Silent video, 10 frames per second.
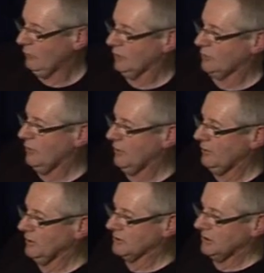works quite
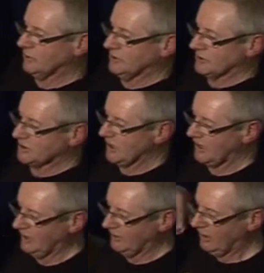nicely because it's
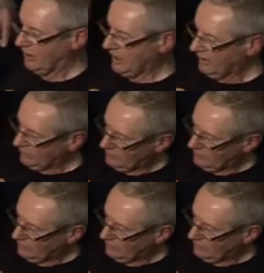taking the eye